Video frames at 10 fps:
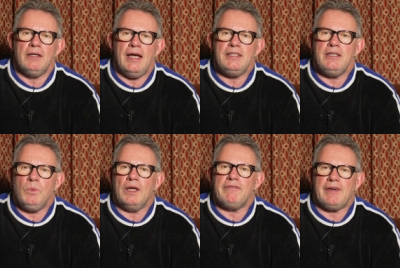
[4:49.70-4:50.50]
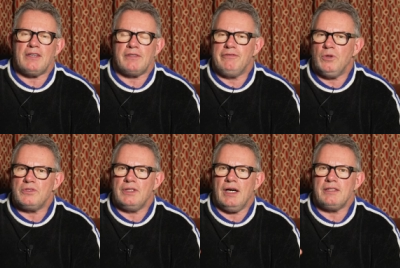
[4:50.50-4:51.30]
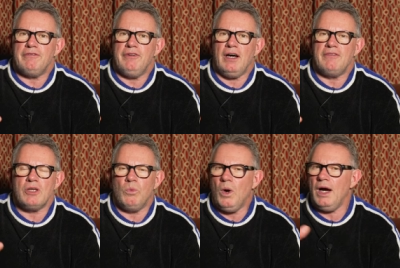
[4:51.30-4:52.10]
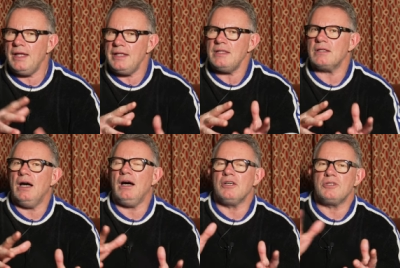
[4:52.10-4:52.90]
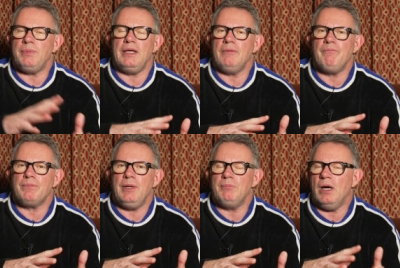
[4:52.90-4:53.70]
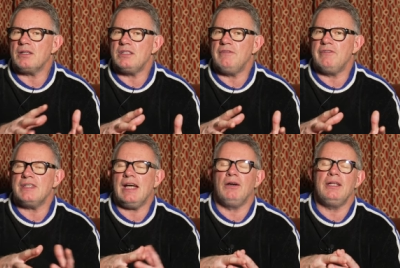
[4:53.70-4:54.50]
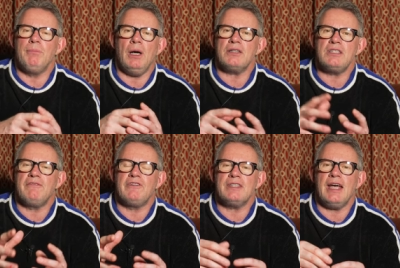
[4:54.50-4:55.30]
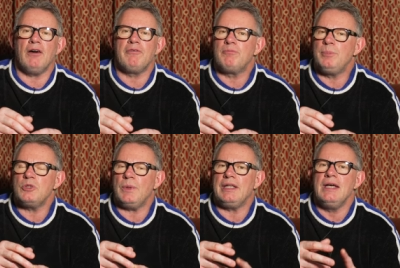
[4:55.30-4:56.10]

81,495. So why are these cars being being marketed for sale? And they're marketed for sale between